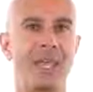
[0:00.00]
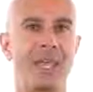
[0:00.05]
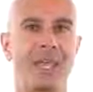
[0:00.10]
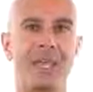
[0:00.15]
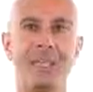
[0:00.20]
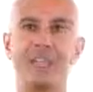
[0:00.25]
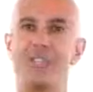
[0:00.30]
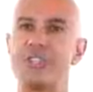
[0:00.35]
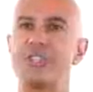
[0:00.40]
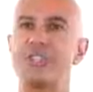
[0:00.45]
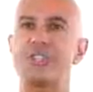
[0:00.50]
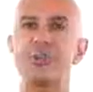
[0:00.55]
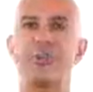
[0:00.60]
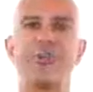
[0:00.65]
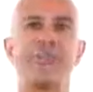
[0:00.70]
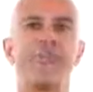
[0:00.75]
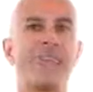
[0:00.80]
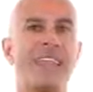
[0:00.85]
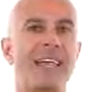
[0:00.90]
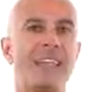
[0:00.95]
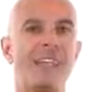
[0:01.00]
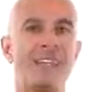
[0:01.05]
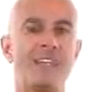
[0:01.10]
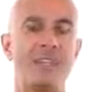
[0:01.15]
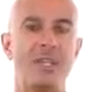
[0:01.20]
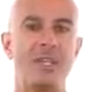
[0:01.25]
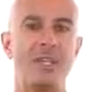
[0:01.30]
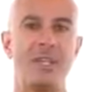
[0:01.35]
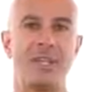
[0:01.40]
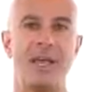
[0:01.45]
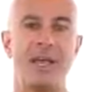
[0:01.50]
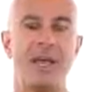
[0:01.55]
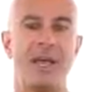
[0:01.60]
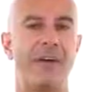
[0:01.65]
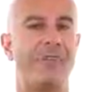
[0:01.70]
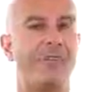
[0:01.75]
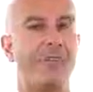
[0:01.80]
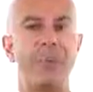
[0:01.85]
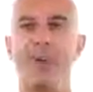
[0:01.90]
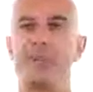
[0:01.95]
is just a reflection
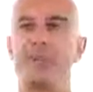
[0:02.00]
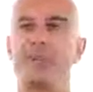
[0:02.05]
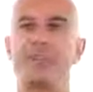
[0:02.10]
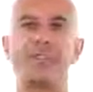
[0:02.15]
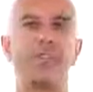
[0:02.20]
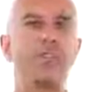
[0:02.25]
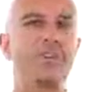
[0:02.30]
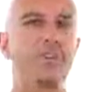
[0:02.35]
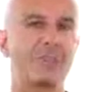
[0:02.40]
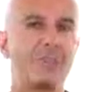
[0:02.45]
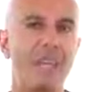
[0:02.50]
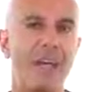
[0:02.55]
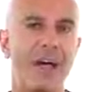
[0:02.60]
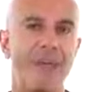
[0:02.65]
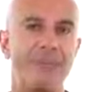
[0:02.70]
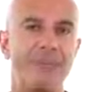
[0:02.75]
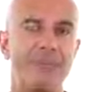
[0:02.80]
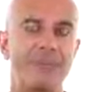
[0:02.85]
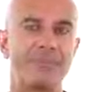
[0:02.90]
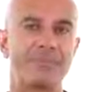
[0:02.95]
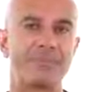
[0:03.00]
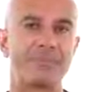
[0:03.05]
of the way you see yourself.